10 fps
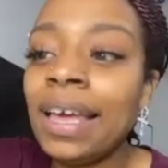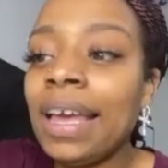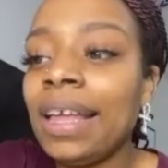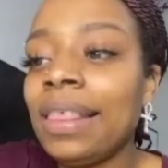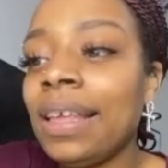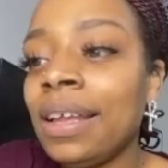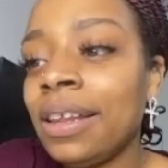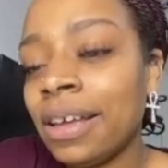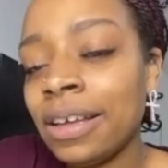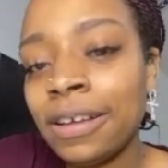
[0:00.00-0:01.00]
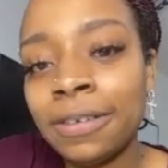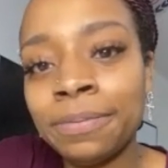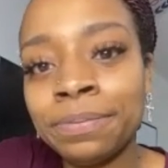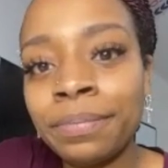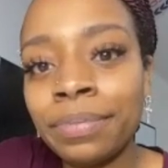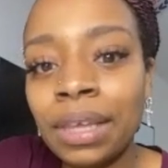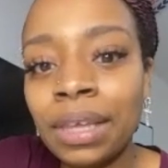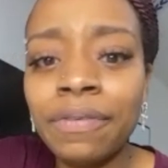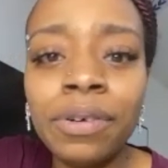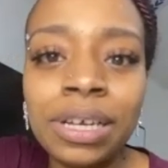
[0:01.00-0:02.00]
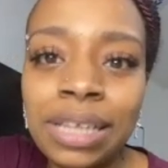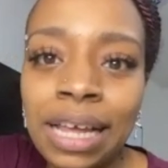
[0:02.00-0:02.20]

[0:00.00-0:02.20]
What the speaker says: And then, of course,